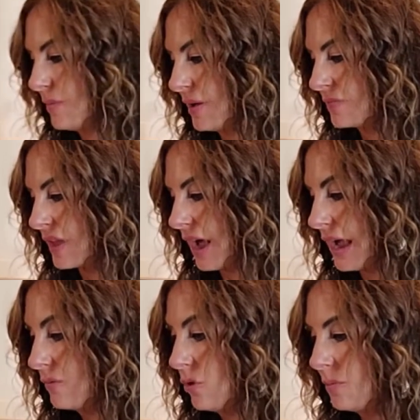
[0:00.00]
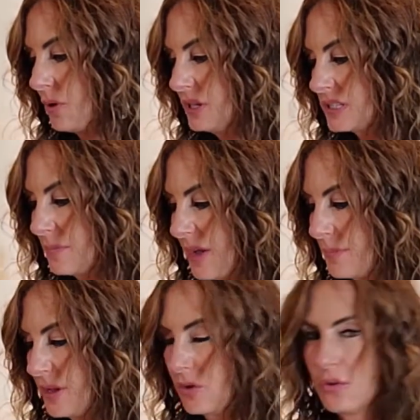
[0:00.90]
I will put my
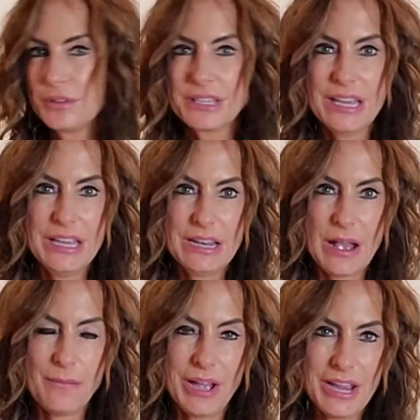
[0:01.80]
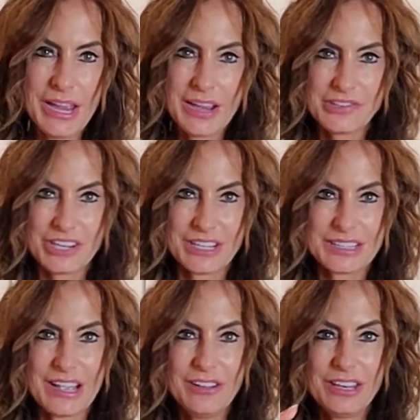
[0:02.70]
pickles in my chicken
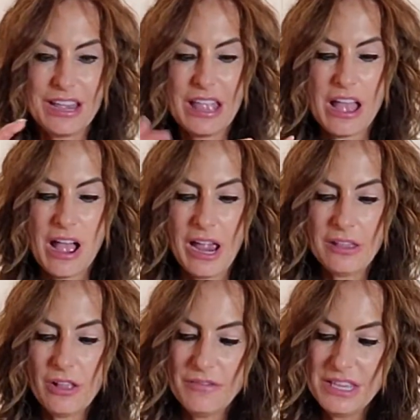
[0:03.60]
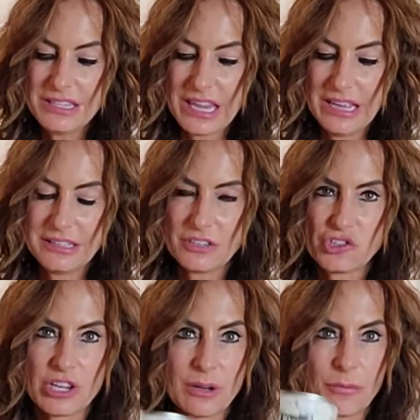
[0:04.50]
salad. I love these cans of
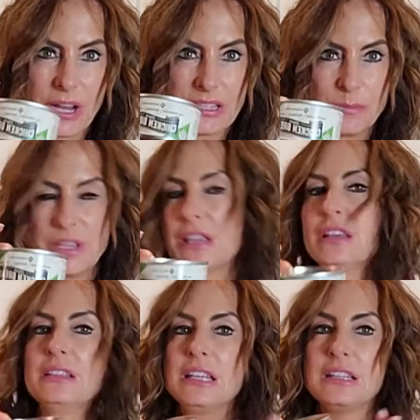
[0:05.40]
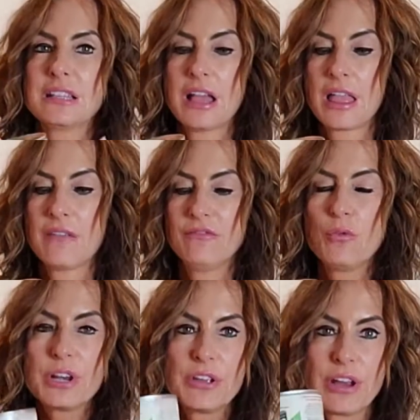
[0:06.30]
chicken breast because it's
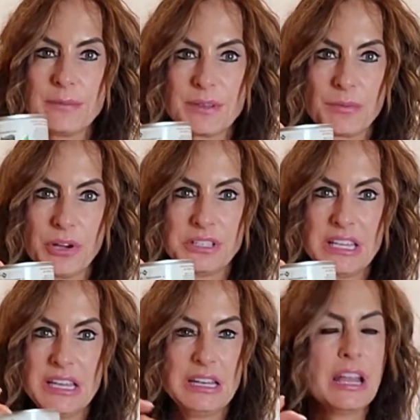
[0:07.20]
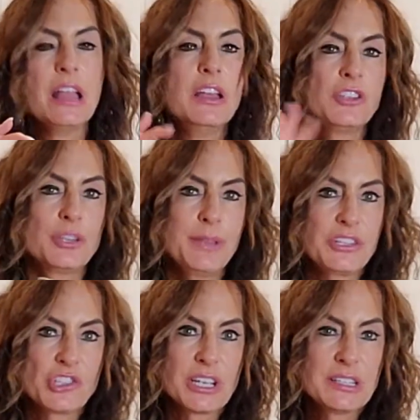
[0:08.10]
40 grams of protein. You can
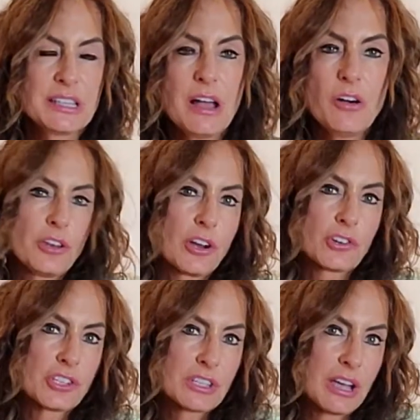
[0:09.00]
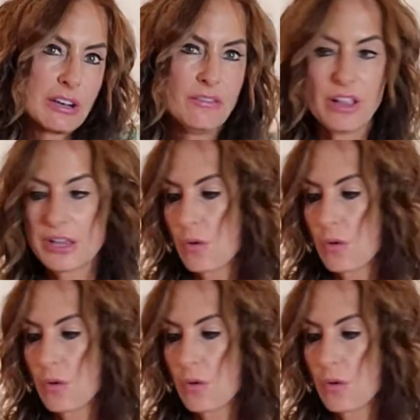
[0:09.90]
make chicken salad or just kind of like